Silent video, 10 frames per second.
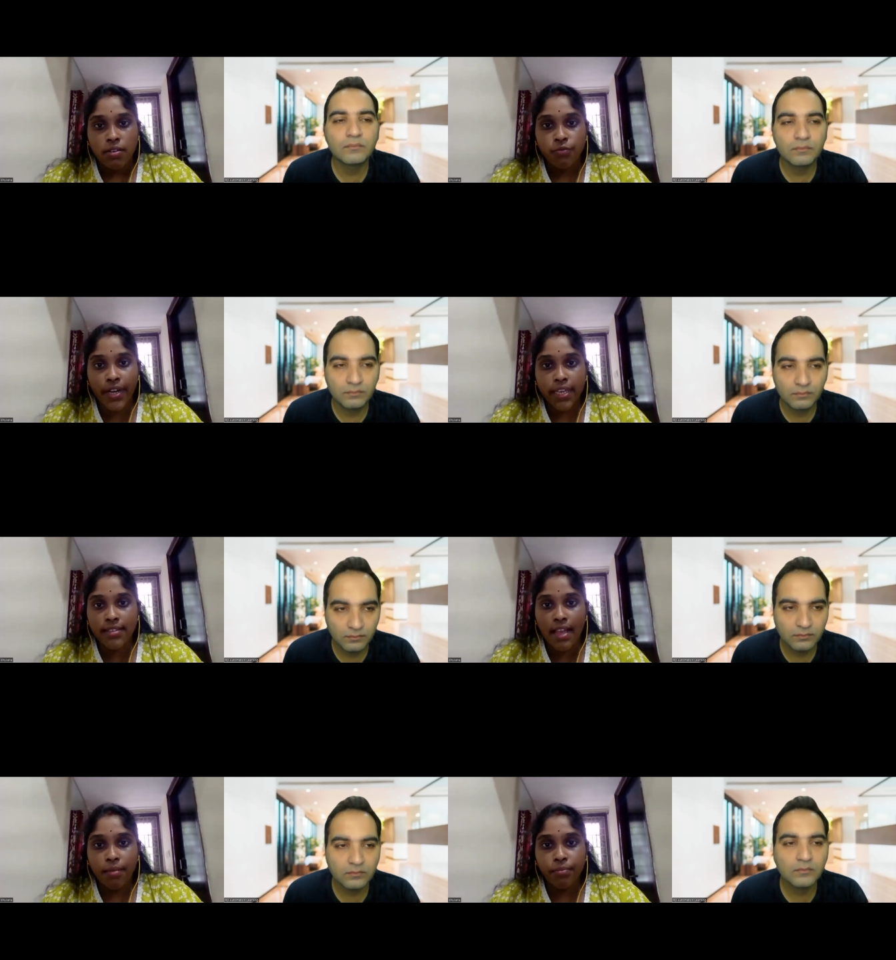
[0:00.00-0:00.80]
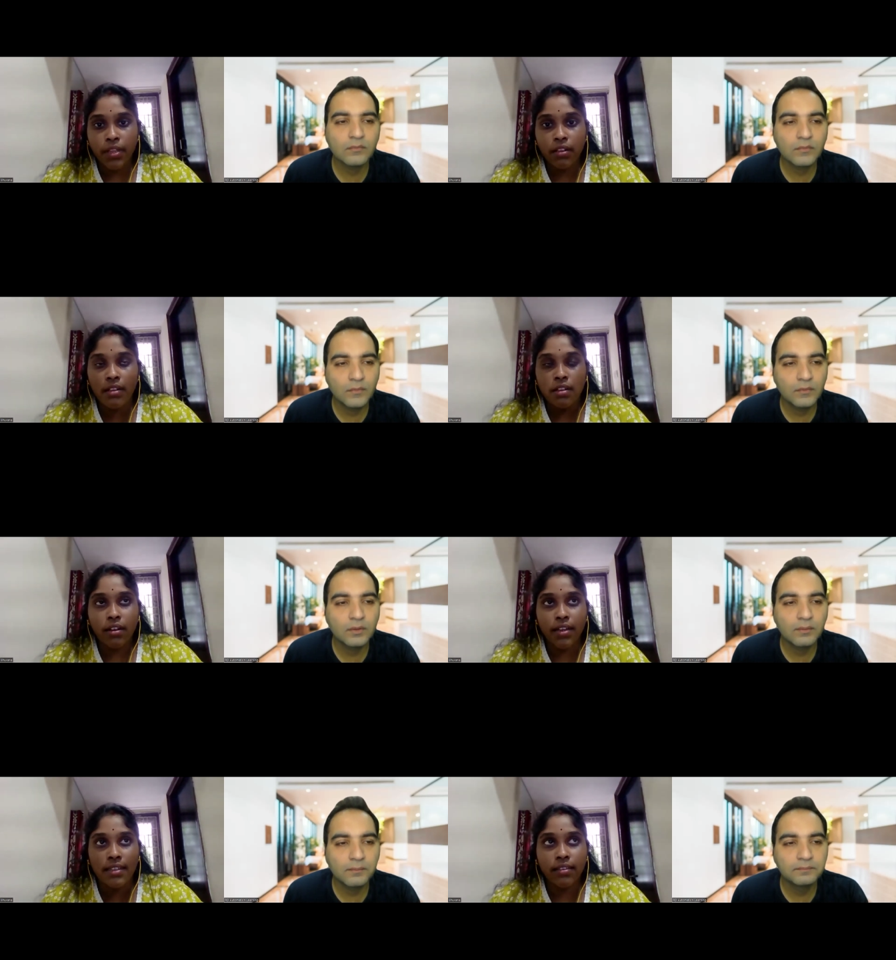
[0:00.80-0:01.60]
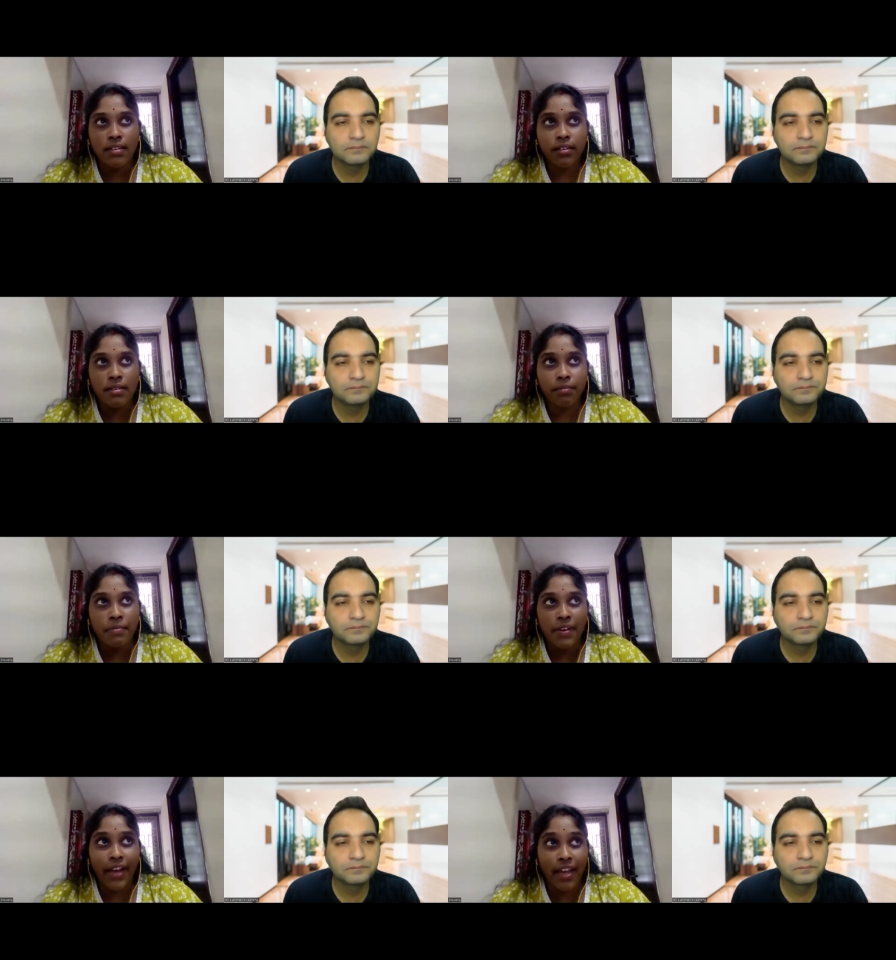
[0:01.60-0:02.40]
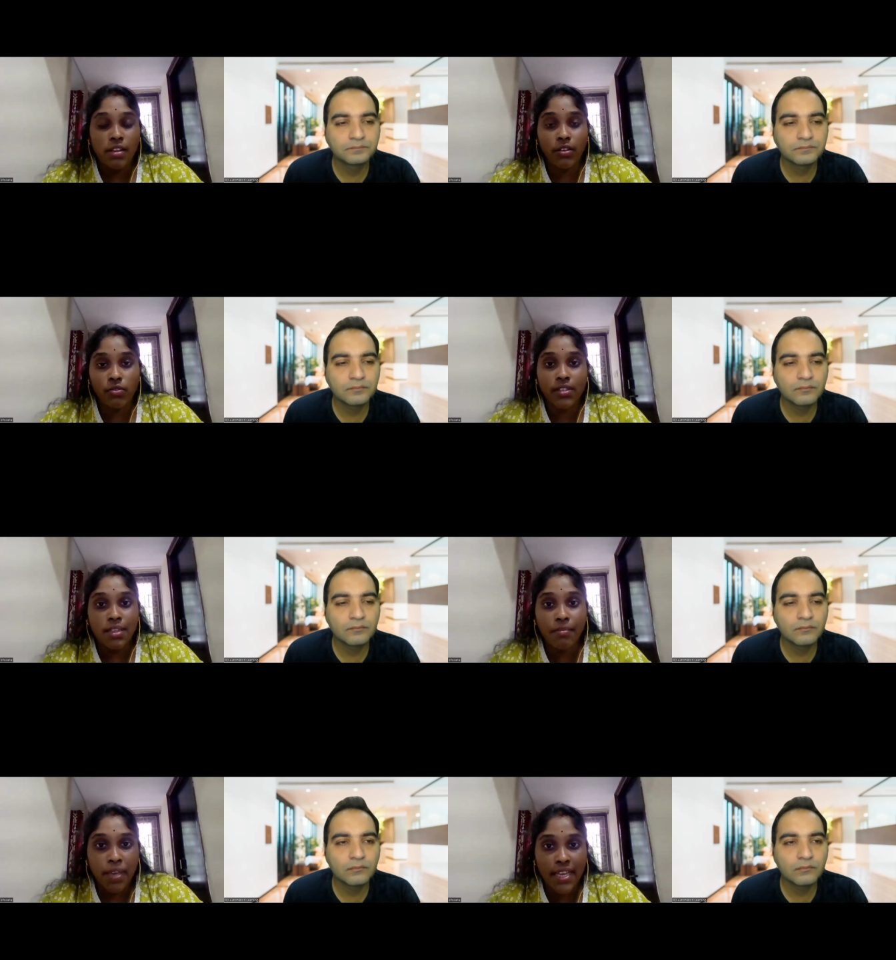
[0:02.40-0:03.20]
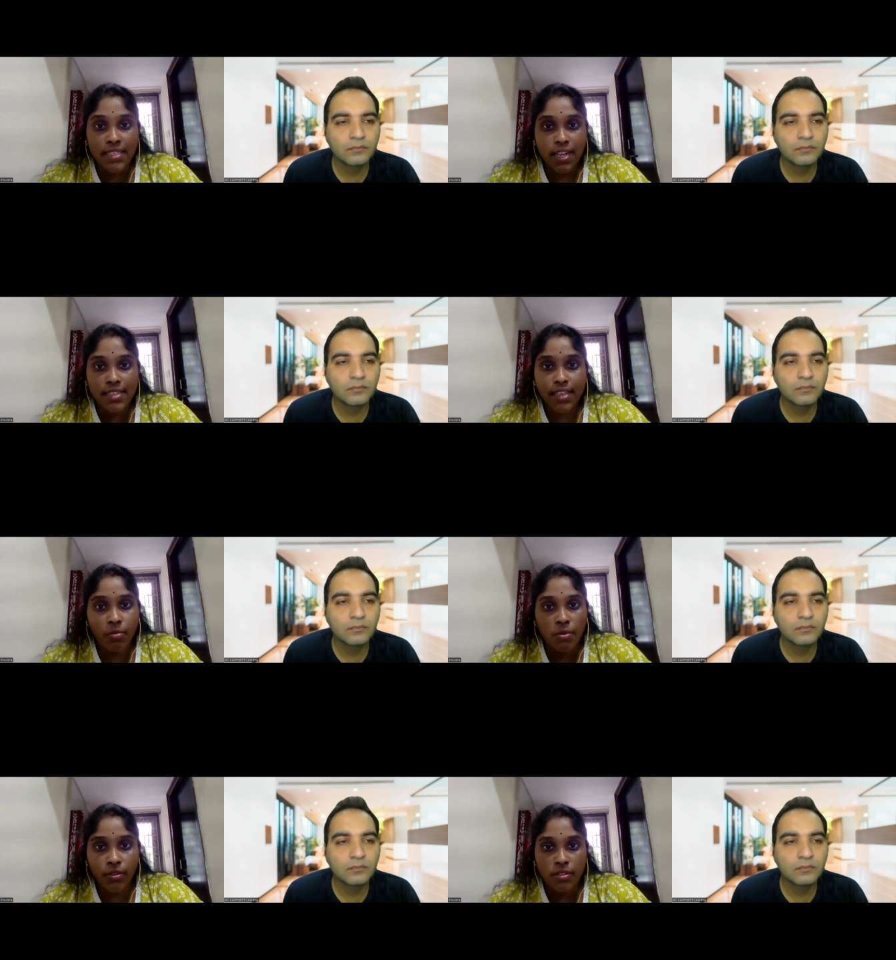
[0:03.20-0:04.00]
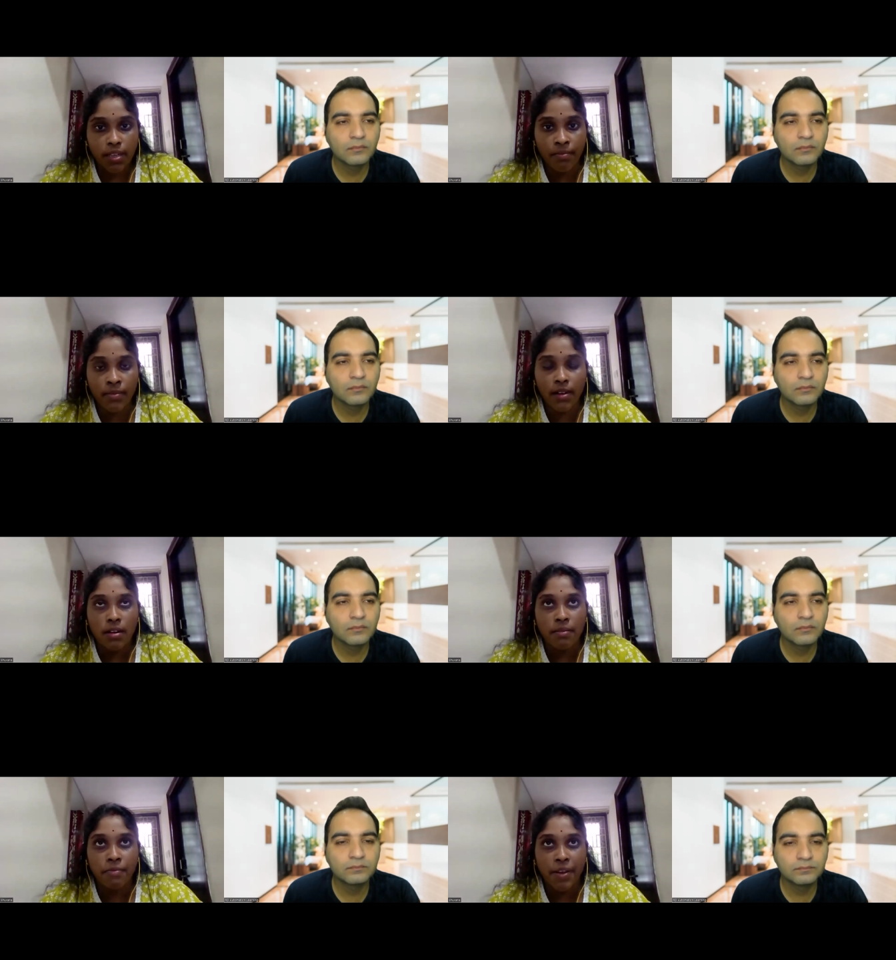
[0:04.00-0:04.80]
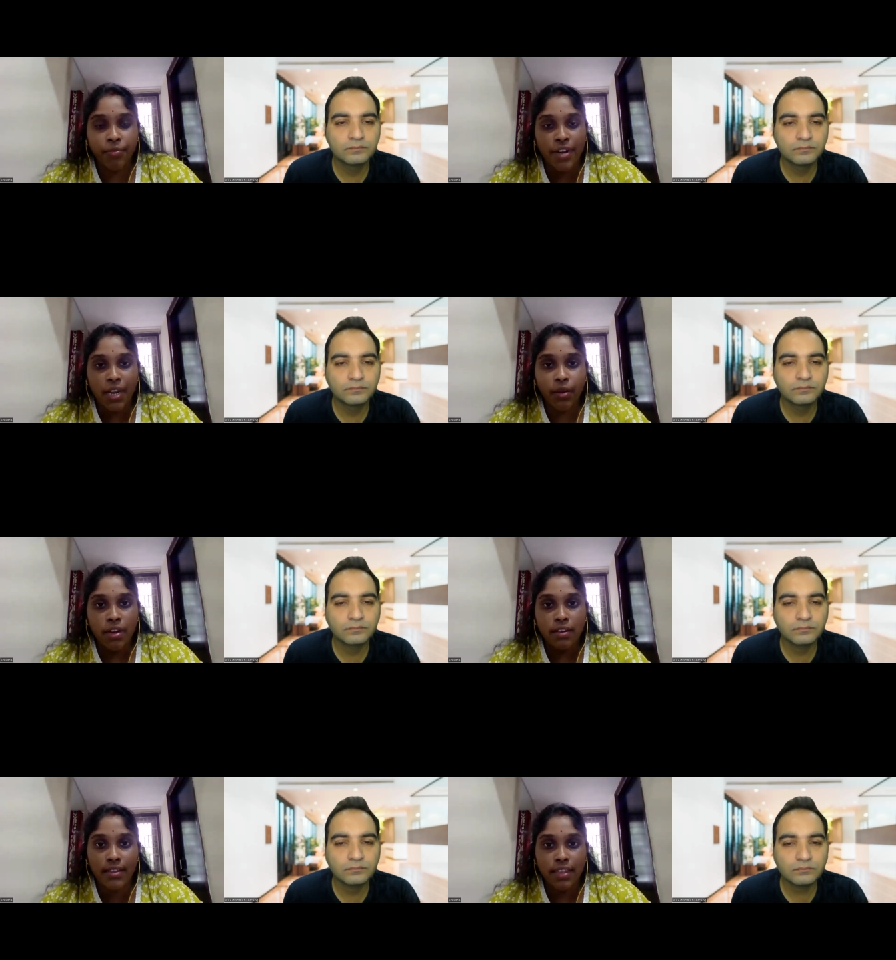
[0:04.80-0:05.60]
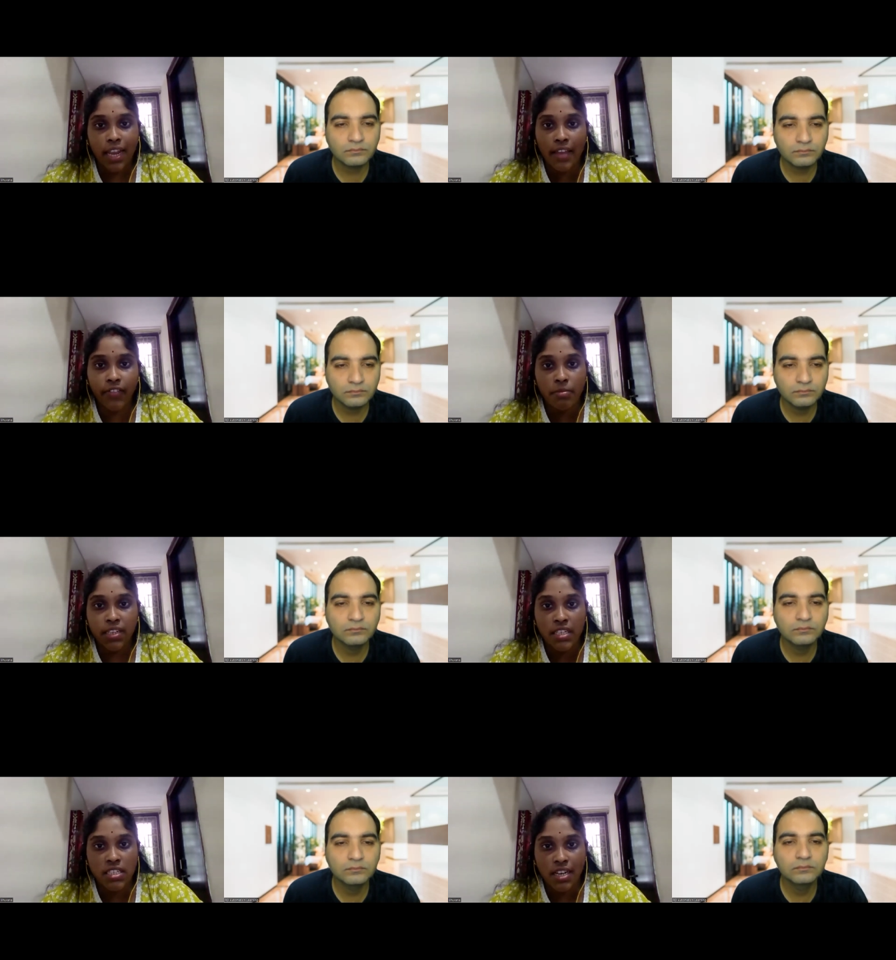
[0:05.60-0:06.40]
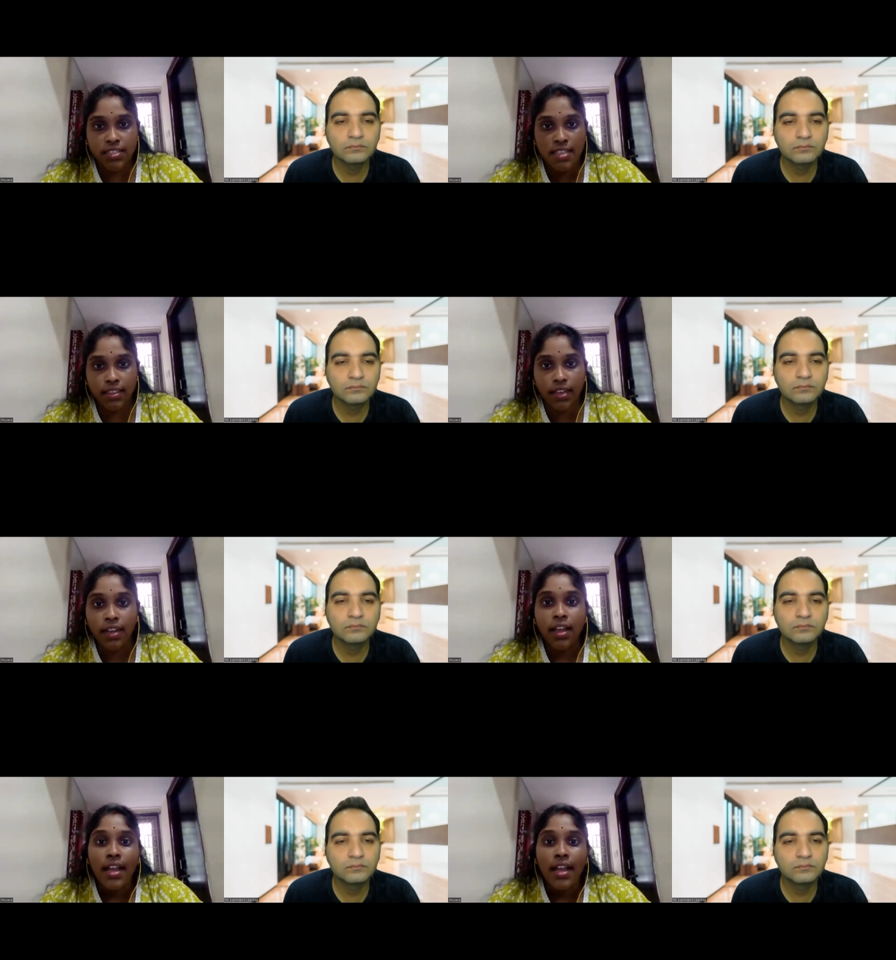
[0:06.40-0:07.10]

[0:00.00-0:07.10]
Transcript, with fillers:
Speaker 1: For example, uh, in the uh, I'll use in the base class, I'll put some uh, WebDriver. There I will be initializing it,